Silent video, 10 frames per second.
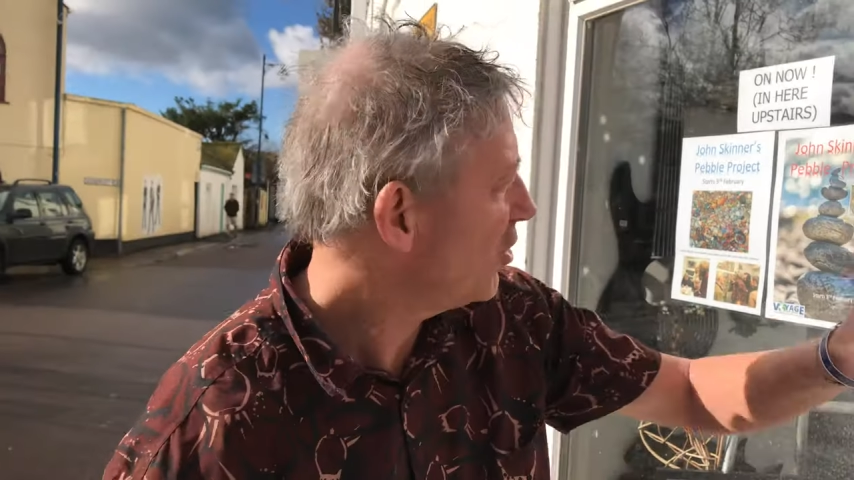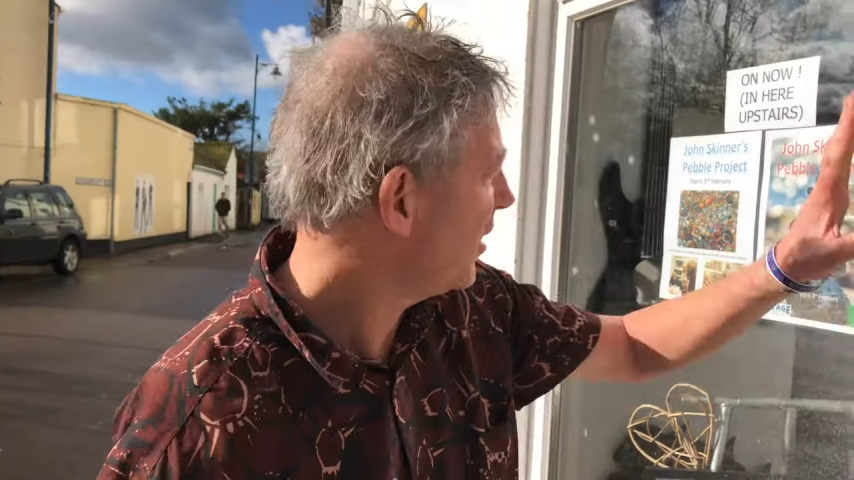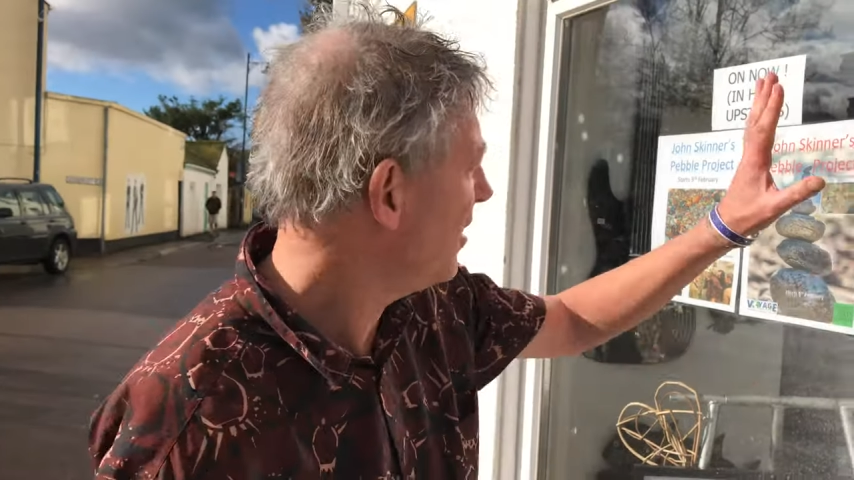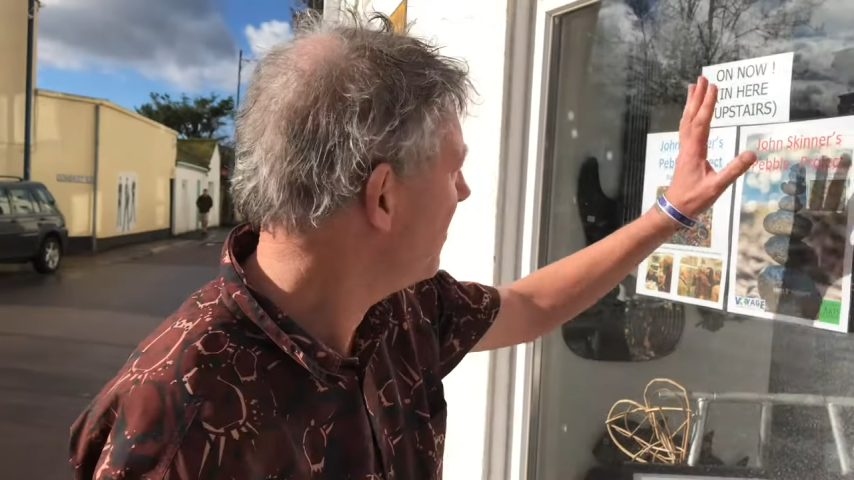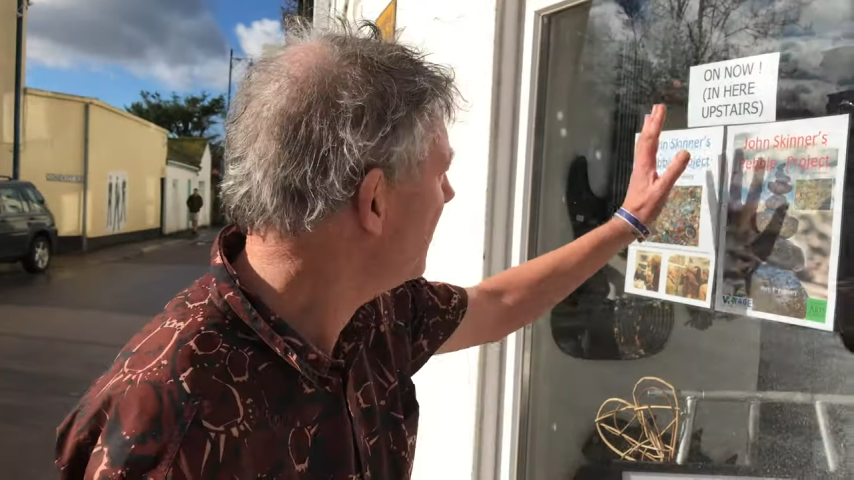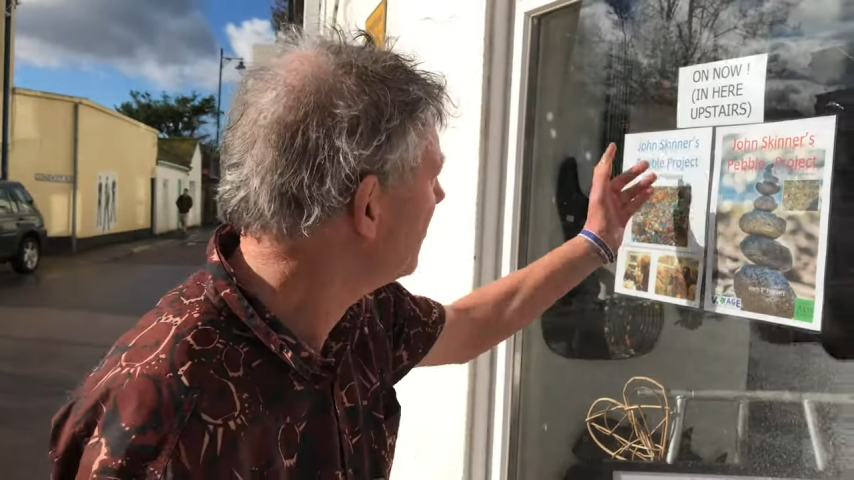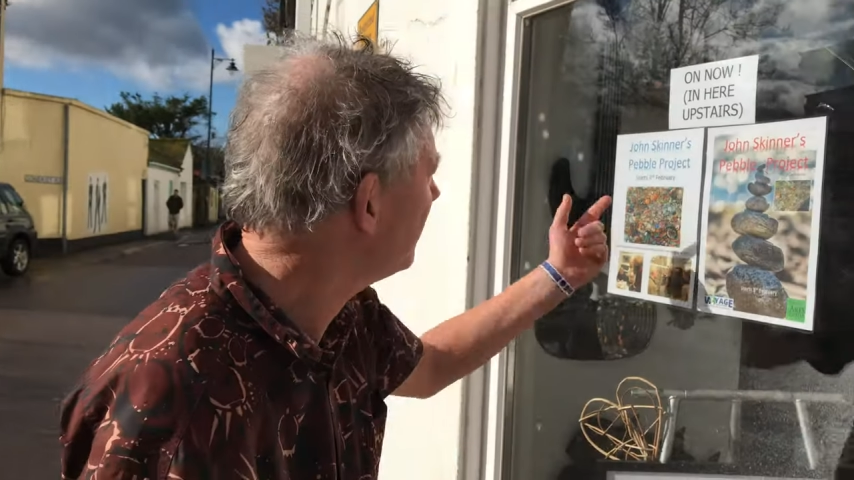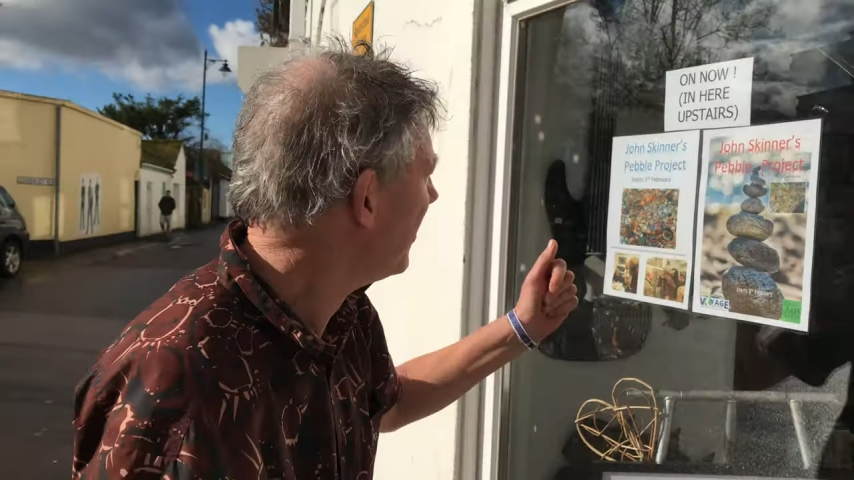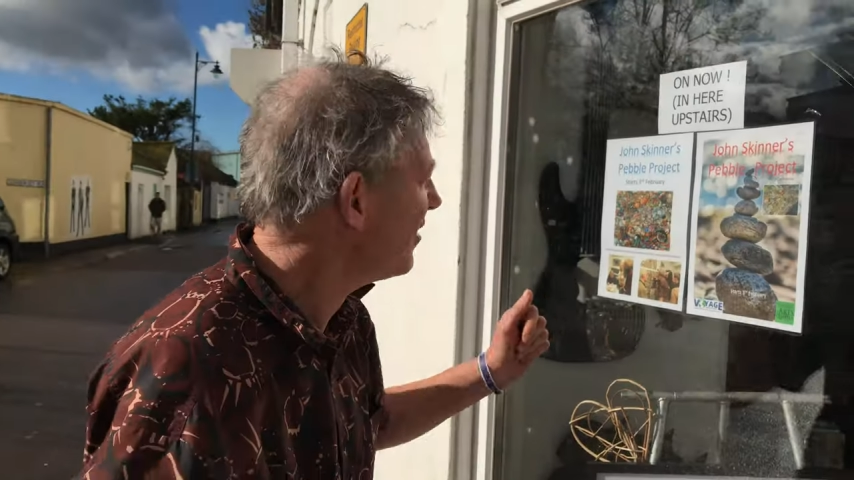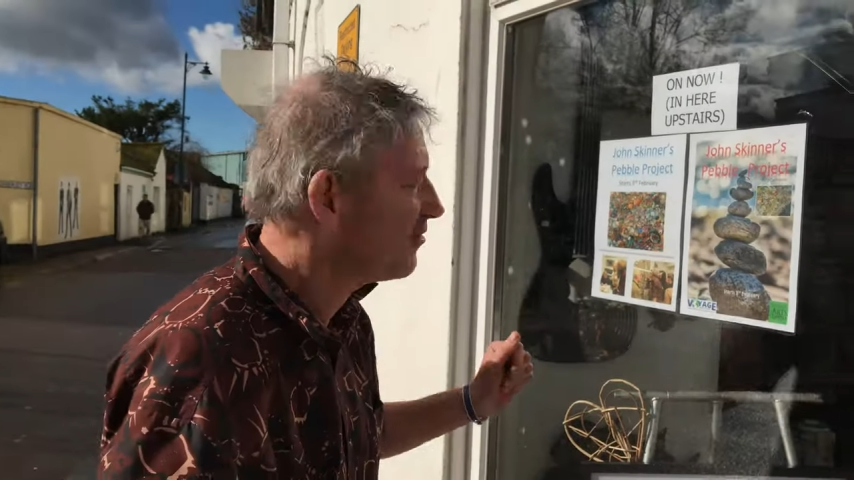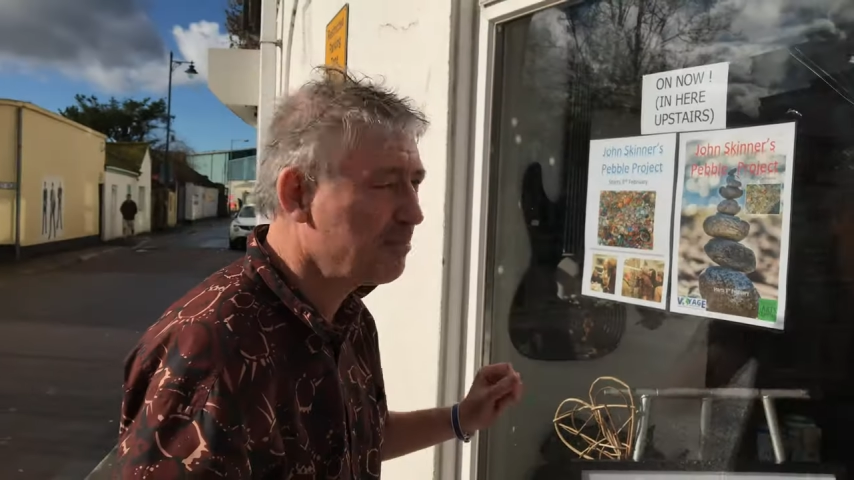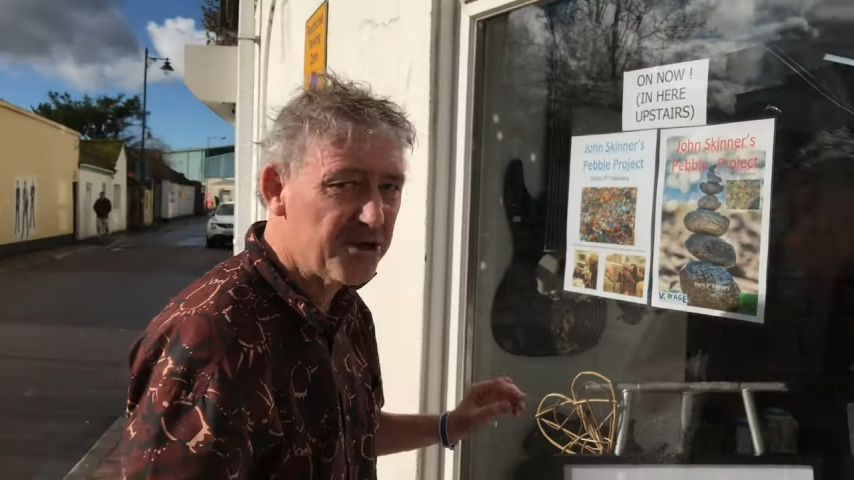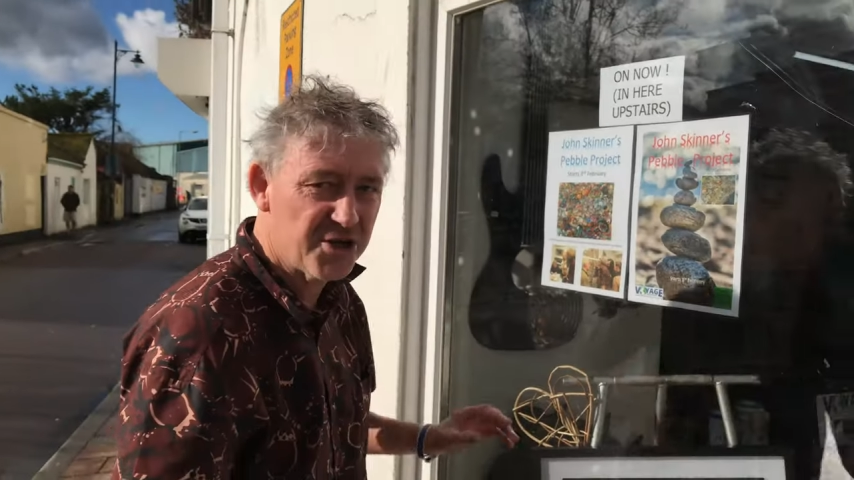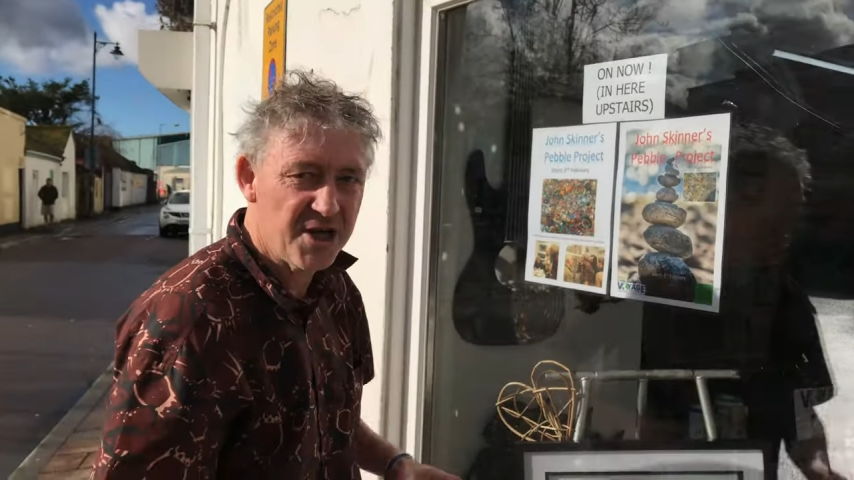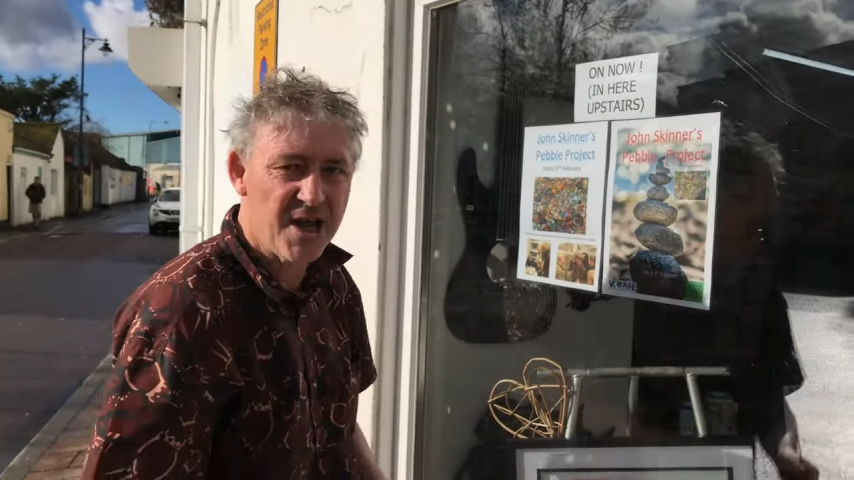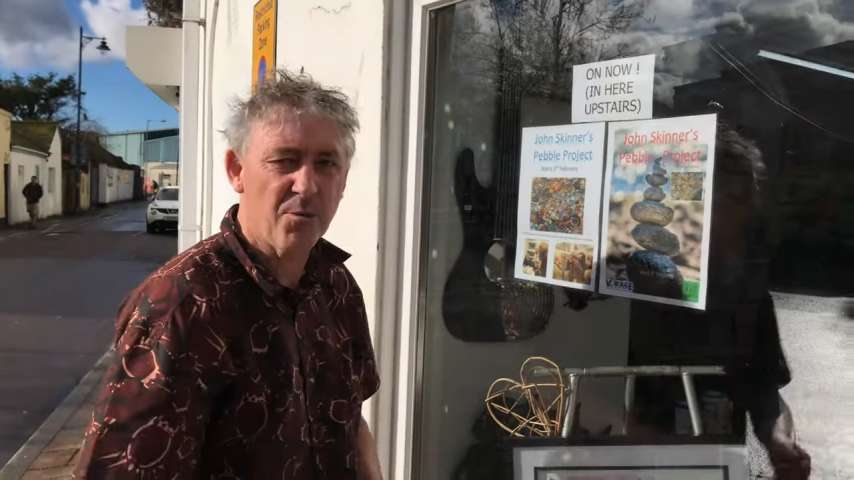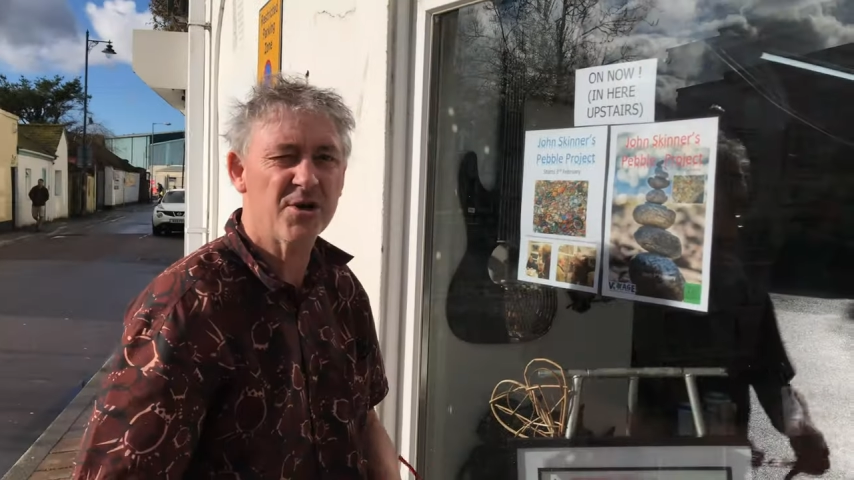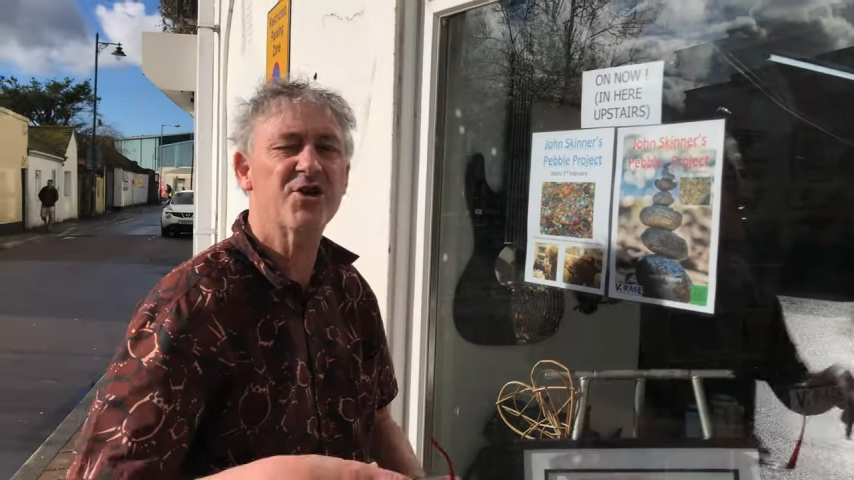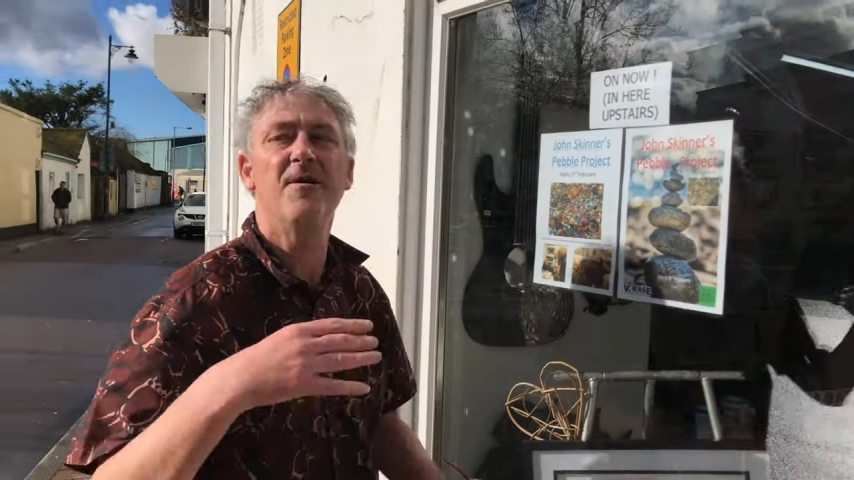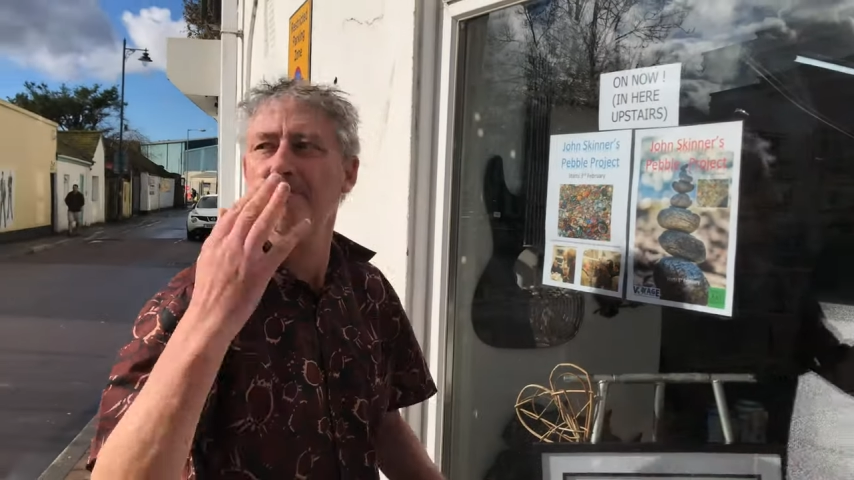looking at this exhibition here,
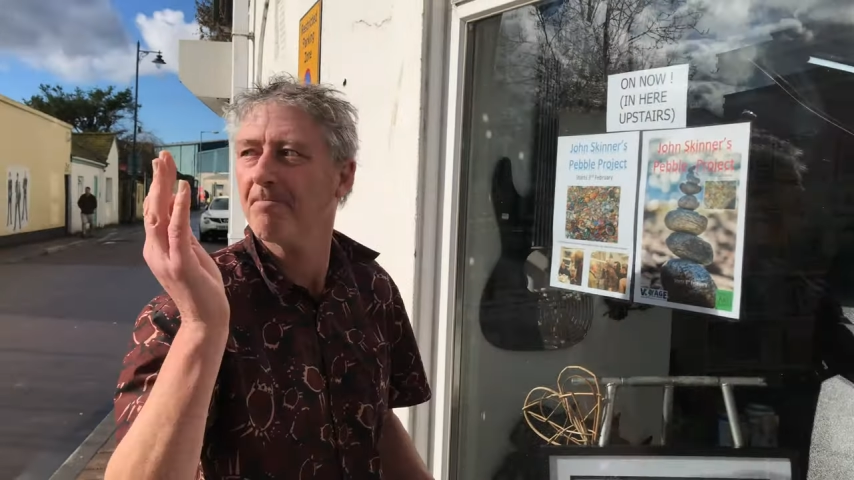which